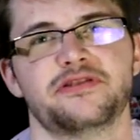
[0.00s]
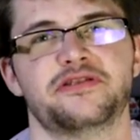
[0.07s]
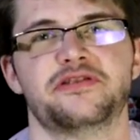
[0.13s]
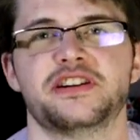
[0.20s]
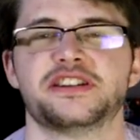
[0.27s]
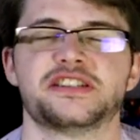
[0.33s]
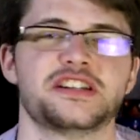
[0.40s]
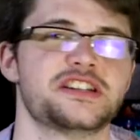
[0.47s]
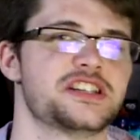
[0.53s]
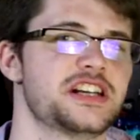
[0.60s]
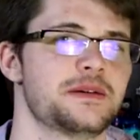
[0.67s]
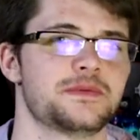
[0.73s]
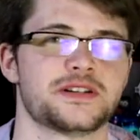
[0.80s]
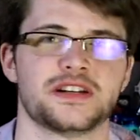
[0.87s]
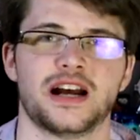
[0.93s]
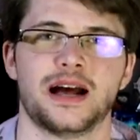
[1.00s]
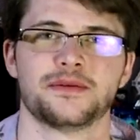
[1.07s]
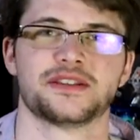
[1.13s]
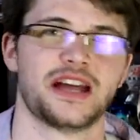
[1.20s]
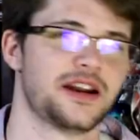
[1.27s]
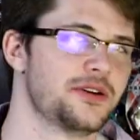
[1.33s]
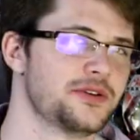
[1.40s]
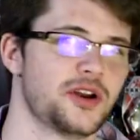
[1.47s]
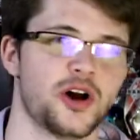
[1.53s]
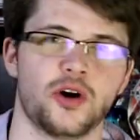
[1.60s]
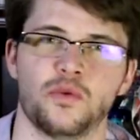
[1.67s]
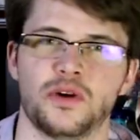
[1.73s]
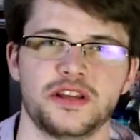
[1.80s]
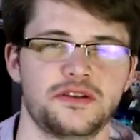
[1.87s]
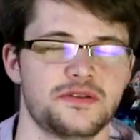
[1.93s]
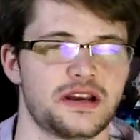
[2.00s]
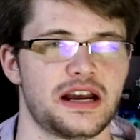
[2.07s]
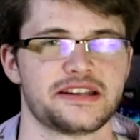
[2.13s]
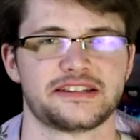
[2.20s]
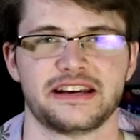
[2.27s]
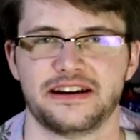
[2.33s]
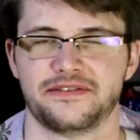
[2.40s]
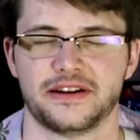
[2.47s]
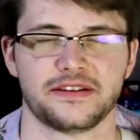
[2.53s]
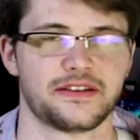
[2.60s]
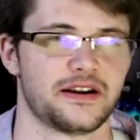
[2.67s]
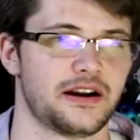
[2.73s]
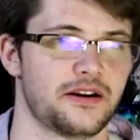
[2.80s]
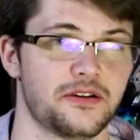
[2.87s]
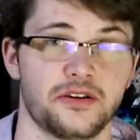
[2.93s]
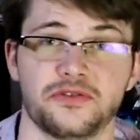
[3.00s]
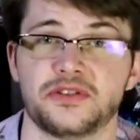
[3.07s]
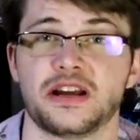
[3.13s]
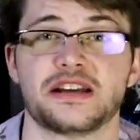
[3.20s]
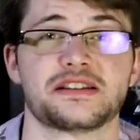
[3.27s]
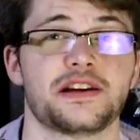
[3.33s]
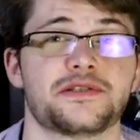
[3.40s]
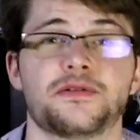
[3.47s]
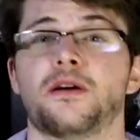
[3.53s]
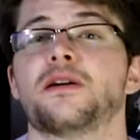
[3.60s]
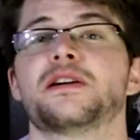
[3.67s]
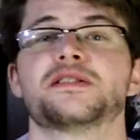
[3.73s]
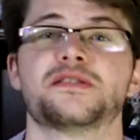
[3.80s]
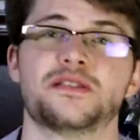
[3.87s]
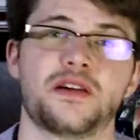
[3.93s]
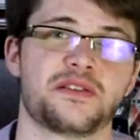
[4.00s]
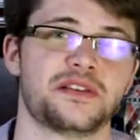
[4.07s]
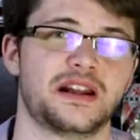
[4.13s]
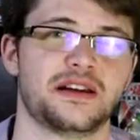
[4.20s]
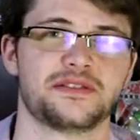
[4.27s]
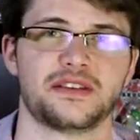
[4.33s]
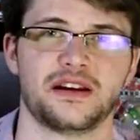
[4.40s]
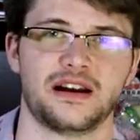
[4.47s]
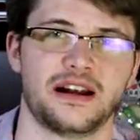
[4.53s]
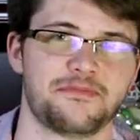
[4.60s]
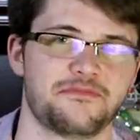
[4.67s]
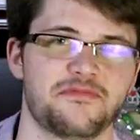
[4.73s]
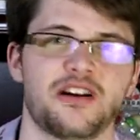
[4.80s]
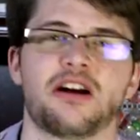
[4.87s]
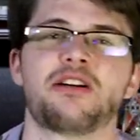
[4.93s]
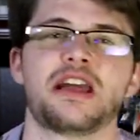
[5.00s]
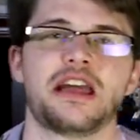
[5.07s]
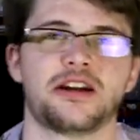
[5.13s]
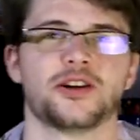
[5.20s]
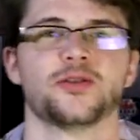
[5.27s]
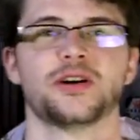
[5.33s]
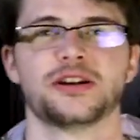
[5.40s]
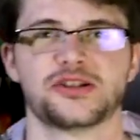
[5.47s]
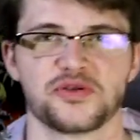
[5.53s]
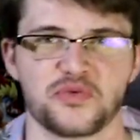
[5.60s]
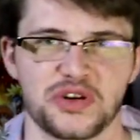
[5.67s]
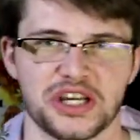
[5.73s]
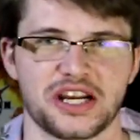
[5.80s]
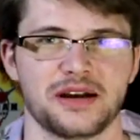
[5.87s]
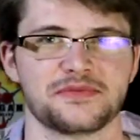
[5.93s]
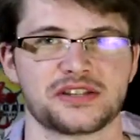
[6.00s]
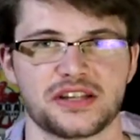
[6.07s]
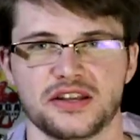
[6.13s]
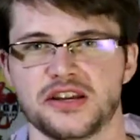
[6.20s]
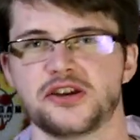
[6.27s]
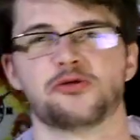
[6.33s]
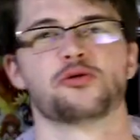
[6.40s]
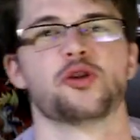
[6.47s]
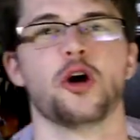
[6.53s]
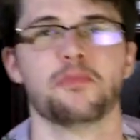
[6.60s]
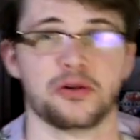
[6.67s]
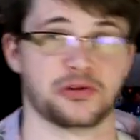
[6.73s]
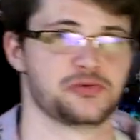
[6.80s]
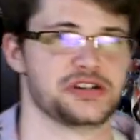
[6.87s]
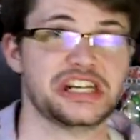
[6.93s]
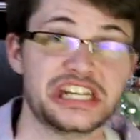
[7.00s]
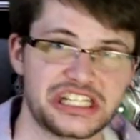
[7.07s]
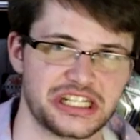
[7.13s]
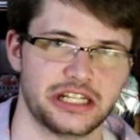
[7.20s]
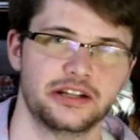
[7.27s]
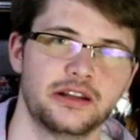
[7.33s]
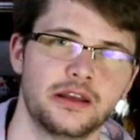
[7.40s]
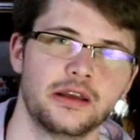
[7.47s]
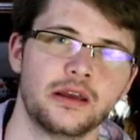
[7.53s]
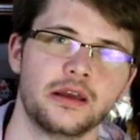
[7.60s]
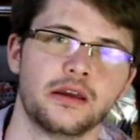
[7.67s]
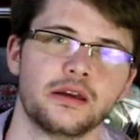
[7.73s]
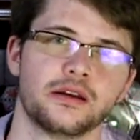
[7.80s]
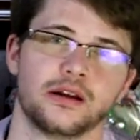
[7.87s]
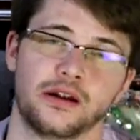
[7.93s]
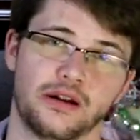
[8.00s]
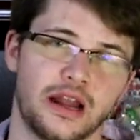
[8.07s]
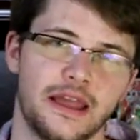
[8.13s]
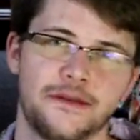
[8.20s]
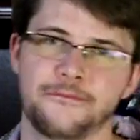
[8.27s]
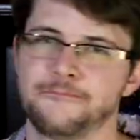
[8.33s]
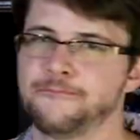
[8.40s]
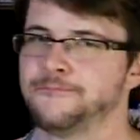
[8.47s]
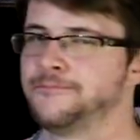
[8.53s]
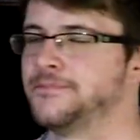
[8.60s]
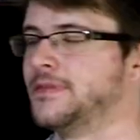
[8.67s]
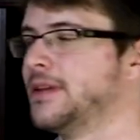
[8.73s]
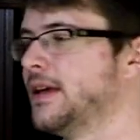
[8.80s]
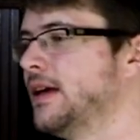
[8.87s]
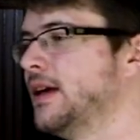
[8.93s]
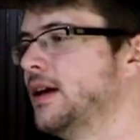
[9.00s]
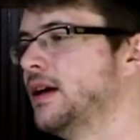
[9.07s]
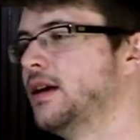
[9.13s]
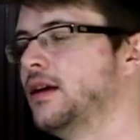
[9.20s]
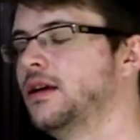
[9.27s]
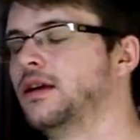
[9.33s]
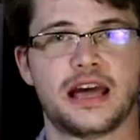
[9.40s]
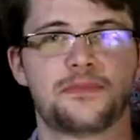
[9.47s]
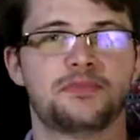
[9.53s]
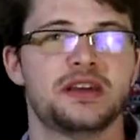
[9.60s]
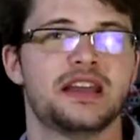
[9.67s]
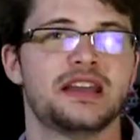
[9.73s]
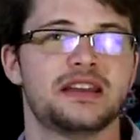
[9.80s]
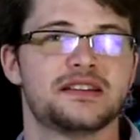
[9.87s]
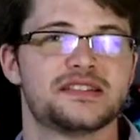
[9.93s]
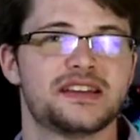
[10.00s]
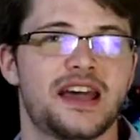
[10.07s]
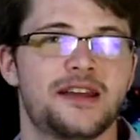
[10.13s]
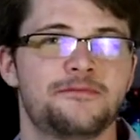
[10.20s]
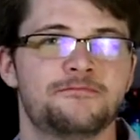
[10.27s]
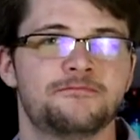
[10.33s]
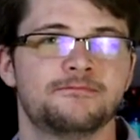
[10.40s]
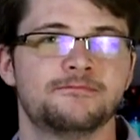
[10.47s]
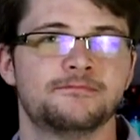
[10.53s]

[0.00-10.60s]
fish and chip shops. I don't know what you guys have out there. I don't know if you guys got Targets or nothing out there. I'm very ignorant to when it comes to the Europa region. Alright? That being said,